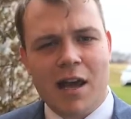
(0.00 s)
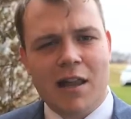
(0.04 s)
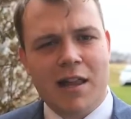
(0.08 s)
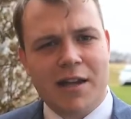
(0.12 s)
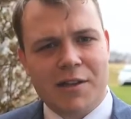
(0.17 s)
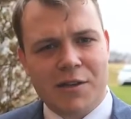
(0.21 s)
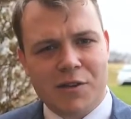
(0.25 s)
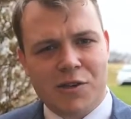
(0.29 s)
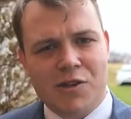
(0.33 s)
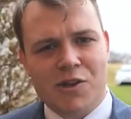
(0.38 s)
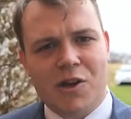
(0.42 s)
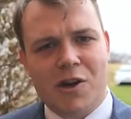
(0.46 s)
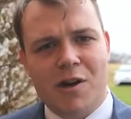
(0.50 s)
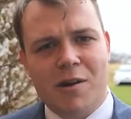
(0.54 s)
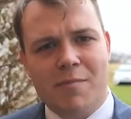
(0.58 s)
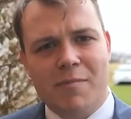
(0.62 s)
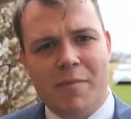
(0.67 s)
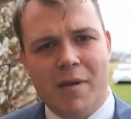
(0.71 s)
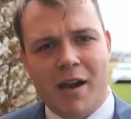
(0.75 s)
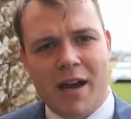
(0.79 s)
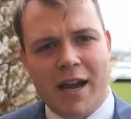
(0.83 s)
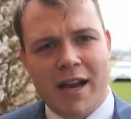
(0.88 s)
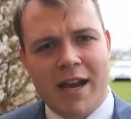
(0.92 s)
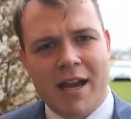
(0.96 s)
I'd like to
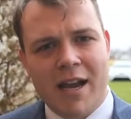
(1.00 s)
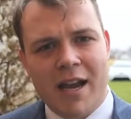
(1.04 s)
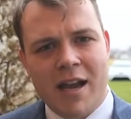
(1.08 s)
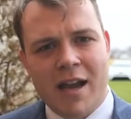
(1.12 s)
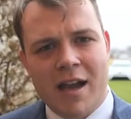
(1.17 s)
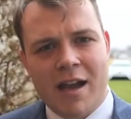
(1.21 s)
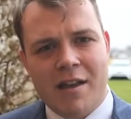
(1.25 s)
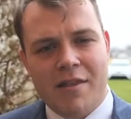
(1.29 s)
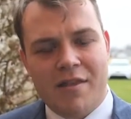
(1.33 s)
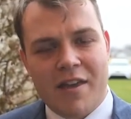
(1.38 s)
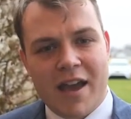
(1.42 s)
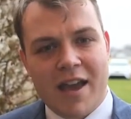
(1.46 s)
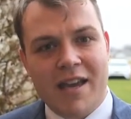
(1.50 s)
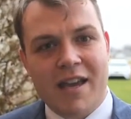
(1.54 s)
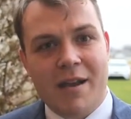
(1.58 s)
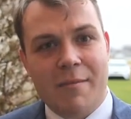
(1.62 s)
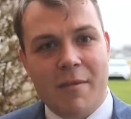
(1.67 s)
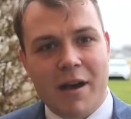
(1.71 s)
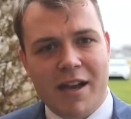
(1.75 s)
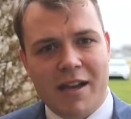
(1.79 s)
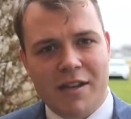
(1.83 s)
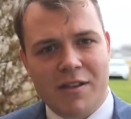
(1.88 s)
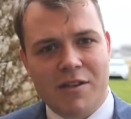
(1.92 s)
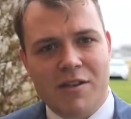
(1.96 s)
start by
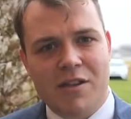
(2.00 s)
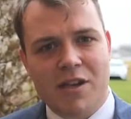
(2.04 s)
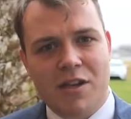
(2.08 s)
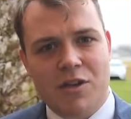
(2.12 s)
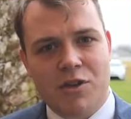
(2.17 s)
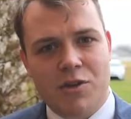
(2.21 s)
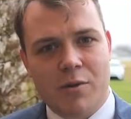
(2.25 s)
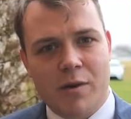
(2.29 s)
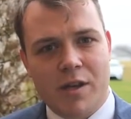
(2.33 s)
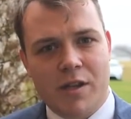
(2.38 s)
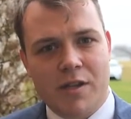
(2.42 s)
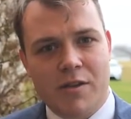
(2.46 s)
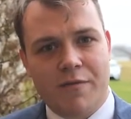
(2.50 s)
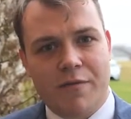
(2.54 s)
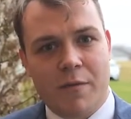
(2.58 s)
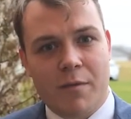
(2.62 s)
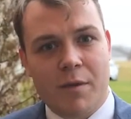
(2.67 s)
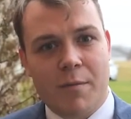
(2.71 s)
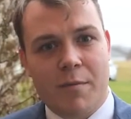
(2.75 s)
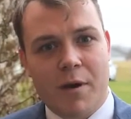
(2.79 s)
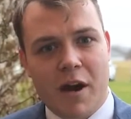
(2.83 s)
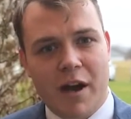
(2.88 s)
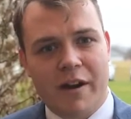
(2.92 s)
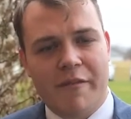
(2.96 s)
thanking my constituents
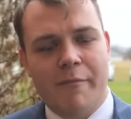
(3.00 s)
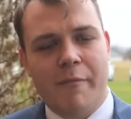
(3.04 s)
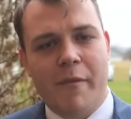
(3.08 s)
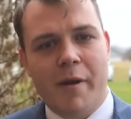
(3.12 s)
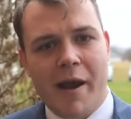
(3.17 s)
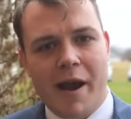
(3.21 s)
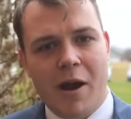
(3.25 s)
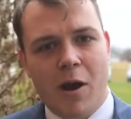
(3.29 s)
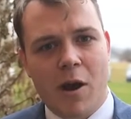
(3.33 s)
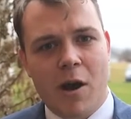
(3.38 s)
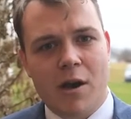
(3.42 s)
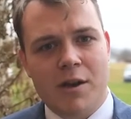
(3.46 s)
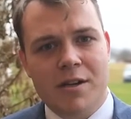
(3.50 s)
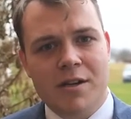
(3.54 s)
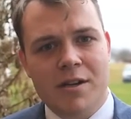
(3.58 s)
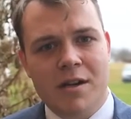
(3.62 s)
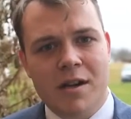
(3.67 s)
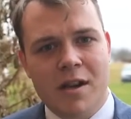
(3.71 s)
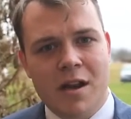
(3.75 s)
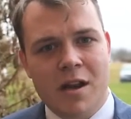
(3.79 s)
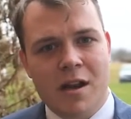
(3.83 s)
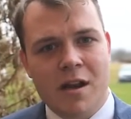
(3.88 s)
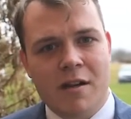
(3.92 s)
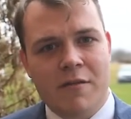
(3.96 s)
from the bottom of my heart
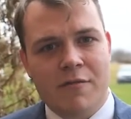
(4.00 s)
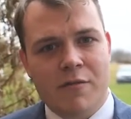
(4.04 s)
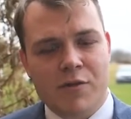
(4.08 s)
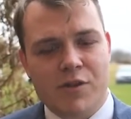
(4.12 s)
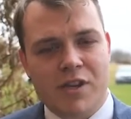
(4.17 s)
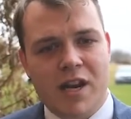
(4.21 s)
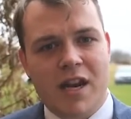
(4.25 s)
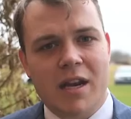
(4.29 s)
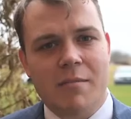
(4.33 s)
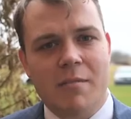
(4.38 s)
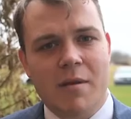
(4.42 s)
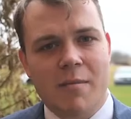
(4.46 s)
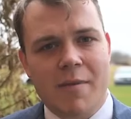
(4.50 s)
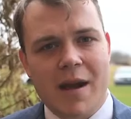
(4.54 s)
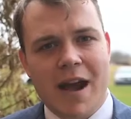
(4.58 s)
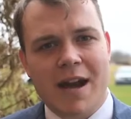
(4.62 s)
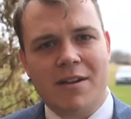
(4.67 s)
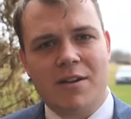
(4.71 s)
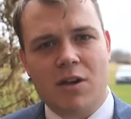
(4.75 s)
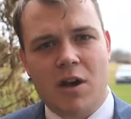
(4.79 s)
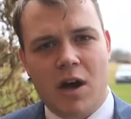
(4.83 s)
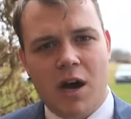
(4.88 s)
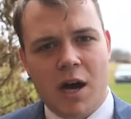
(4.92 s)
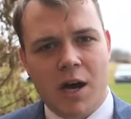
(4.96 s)
for sending me
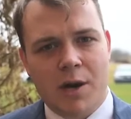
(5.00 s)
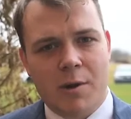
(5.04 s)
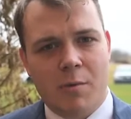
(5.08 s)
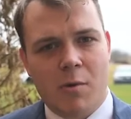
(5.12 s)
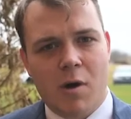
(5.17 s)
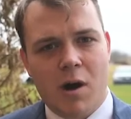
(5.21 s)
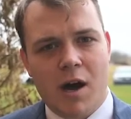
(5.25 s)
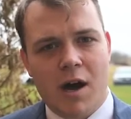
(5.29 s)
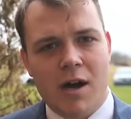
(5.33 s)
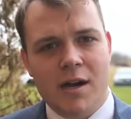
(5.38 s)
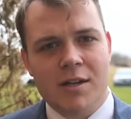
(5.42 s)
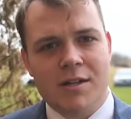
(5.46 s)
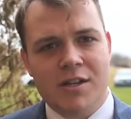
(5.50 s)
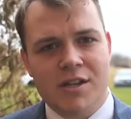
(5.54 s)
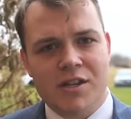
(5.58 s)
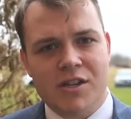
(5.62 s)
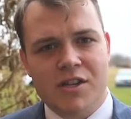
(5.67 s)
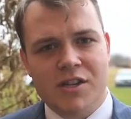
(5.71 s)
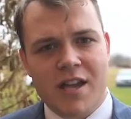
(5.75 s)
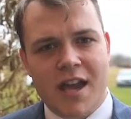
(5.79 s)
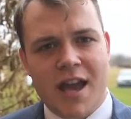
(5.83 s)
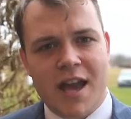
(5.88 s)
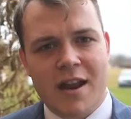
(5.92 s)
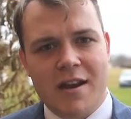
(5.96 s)
back to Ottawa to
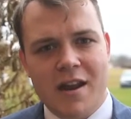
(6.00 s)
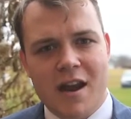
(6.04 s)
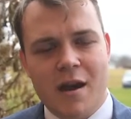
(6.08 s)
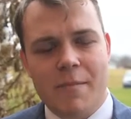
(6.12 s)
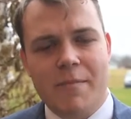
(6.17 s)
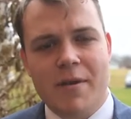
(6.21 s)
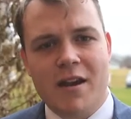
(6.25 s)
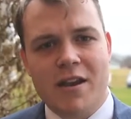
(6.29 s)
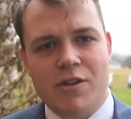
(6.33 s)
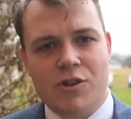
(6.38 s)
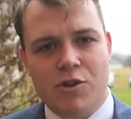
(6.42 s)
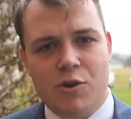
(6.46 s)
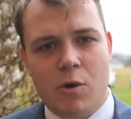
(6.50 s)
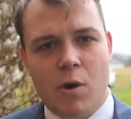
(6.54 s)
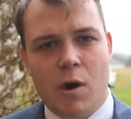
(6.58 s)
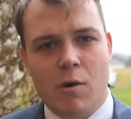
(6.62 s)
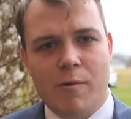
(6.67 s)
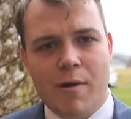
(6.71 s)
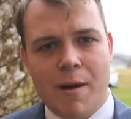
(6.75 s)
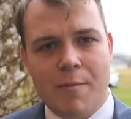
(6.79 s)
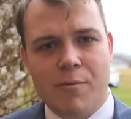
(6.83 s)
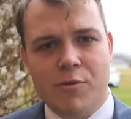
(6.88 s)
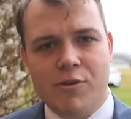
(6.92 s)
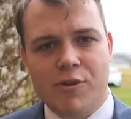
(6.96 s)
stand up as
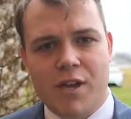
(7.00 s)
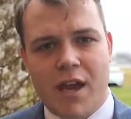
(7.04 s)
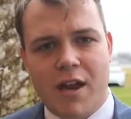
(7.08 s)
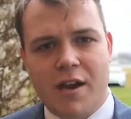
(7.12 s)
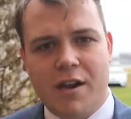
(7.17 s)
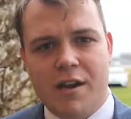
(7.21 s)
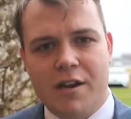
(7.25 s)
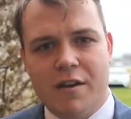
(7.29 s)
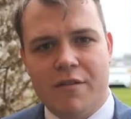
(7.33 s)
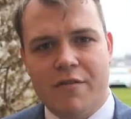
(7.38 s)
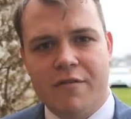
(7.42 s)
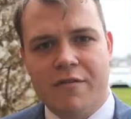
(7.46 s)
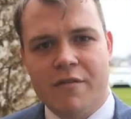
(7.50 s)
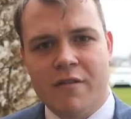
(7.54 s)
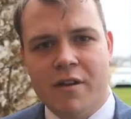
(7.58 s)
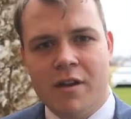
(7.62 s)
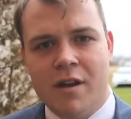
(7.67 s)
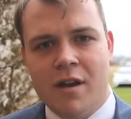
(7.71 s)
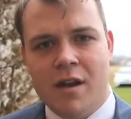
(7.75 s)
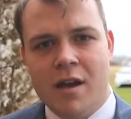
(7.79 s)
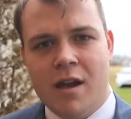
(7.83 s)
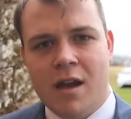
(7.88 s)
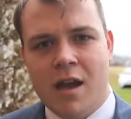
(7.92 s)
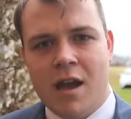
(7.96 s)
your representative.
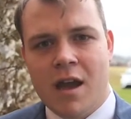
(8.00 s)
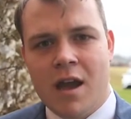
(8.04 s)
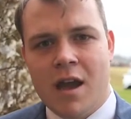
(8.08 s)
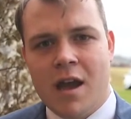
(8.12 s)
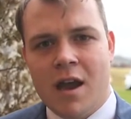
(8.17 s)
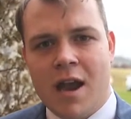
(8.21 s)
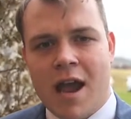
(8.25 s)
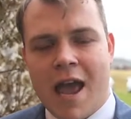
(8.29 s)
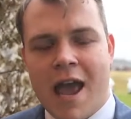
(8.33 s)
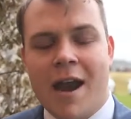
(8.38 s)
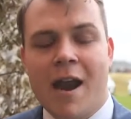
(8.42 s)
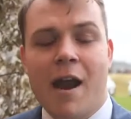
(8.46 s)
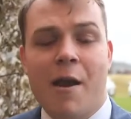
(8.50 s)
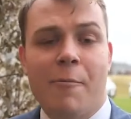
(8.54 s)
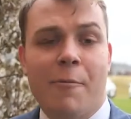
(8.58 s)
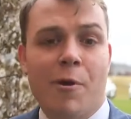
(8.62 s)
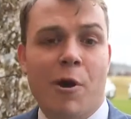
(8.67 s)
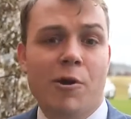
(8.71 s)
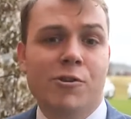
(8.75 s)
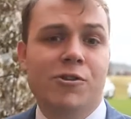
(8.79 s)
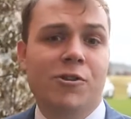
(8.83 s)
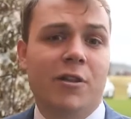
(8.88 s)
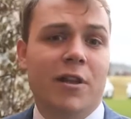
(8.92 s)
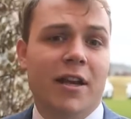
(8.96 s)
And I
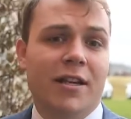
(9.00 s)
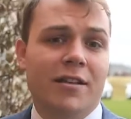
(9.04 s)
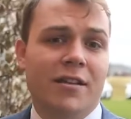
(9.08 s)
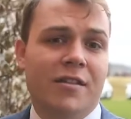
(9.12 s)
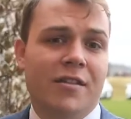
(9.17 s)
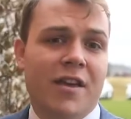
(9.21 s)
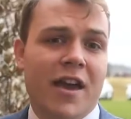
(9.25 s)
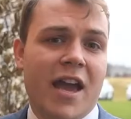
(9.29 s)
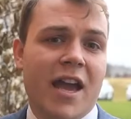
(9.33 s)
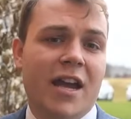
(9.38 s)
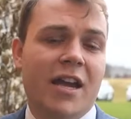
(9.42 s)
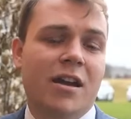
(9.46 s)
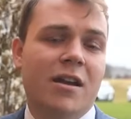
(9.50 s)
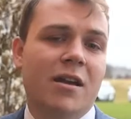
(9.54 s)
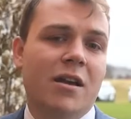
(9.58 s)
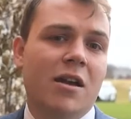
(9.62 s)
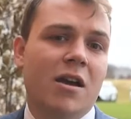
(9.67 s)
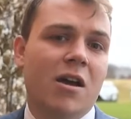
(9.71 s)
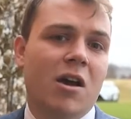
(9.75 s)
would also like to thank